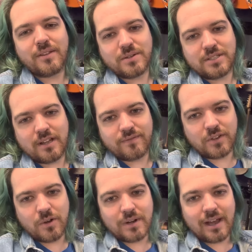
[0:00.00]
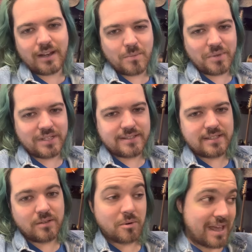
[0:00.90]
other stuff going on, but
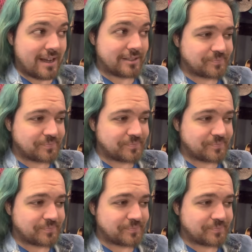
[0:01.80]
uh, we're back.